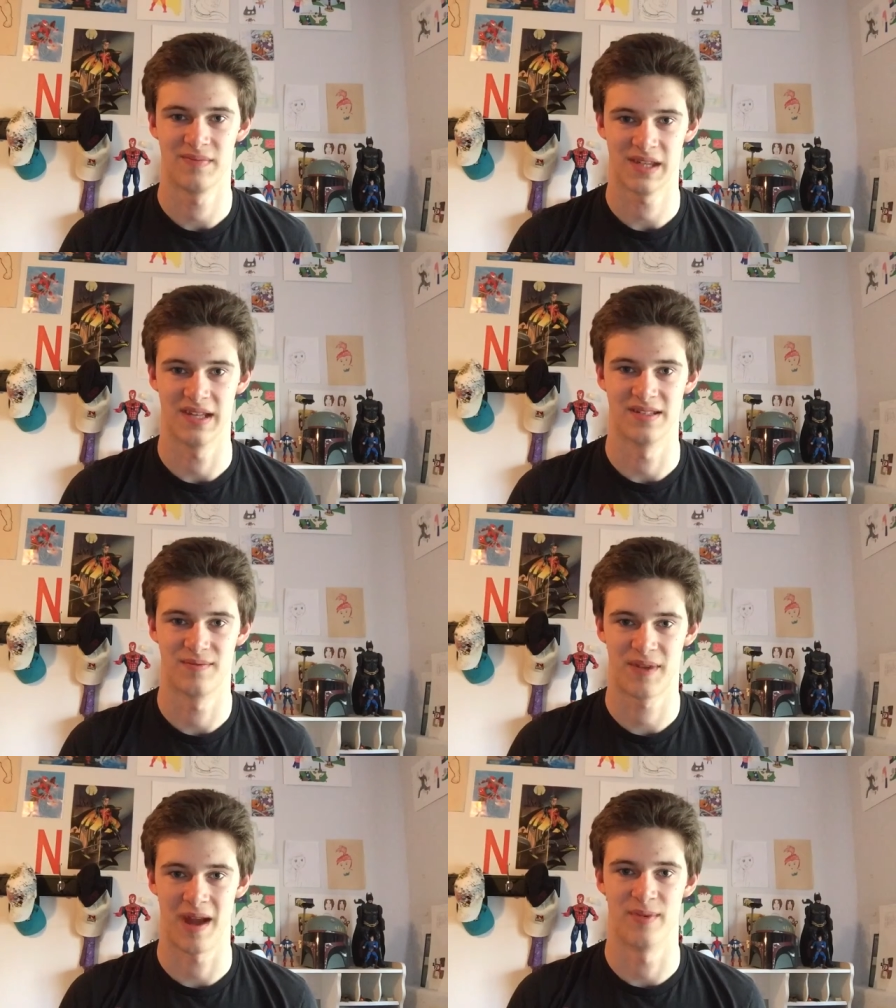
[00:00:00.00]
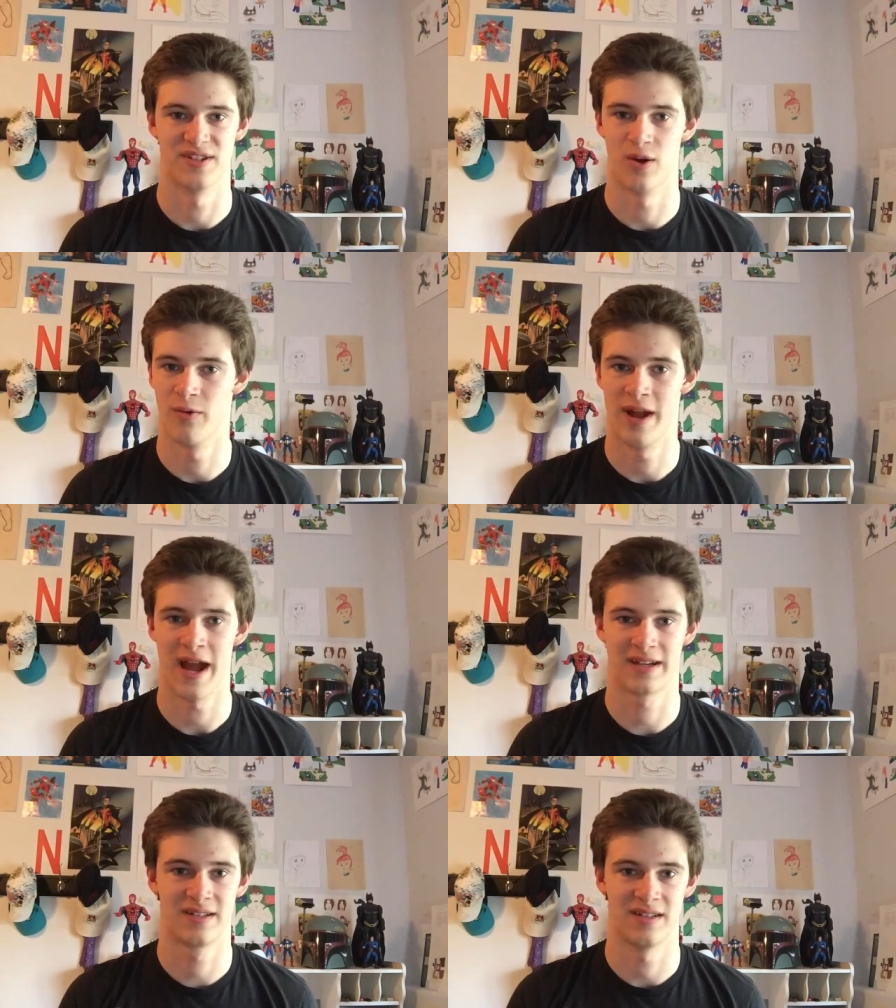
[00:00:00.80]
because cameras don't
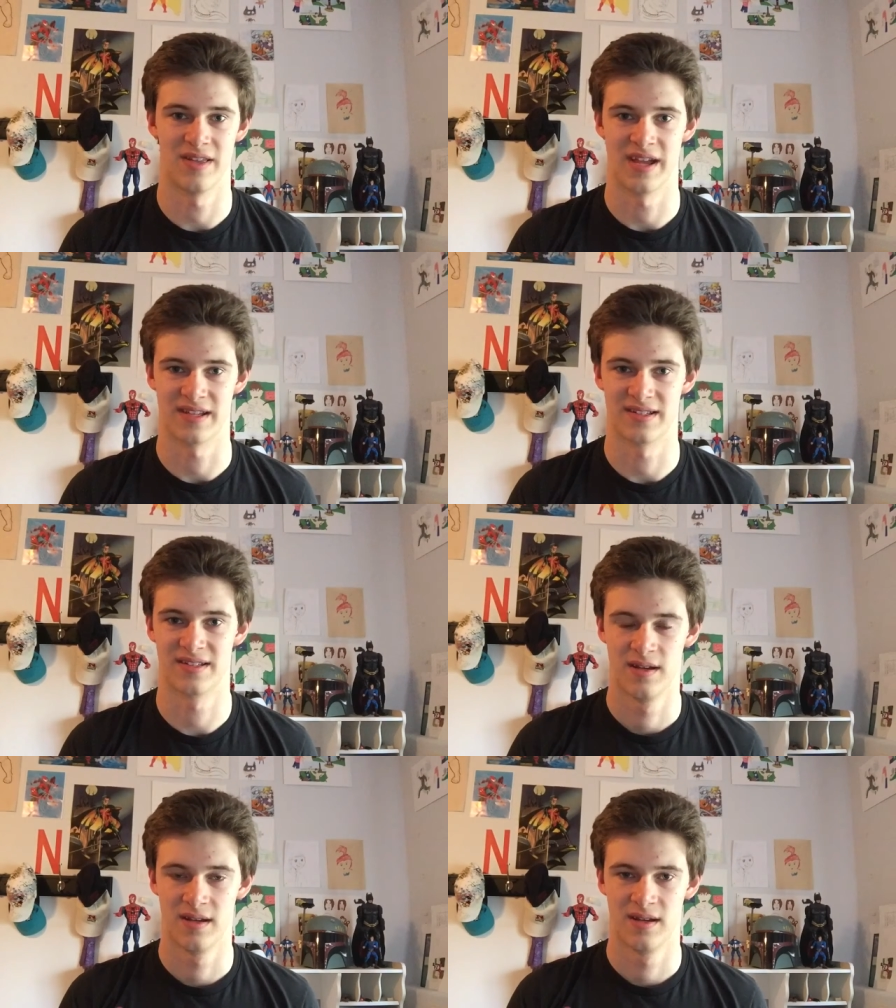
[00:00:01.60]
react to things